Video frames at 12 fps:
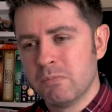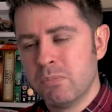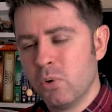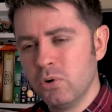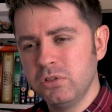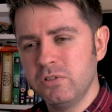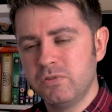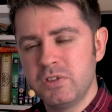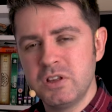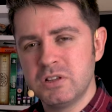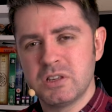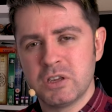both of
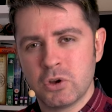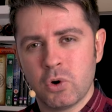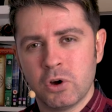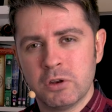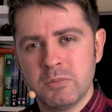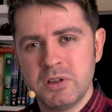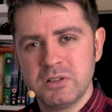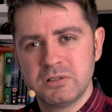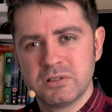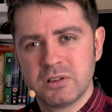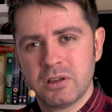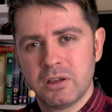these
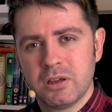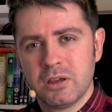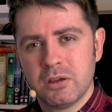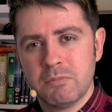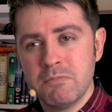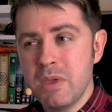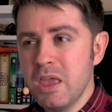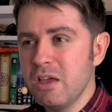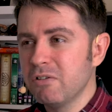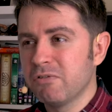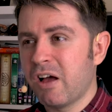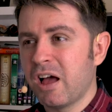economies may
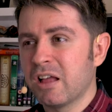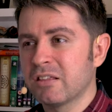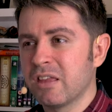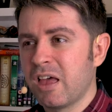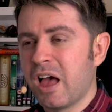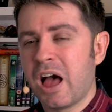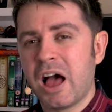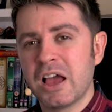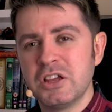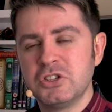have had high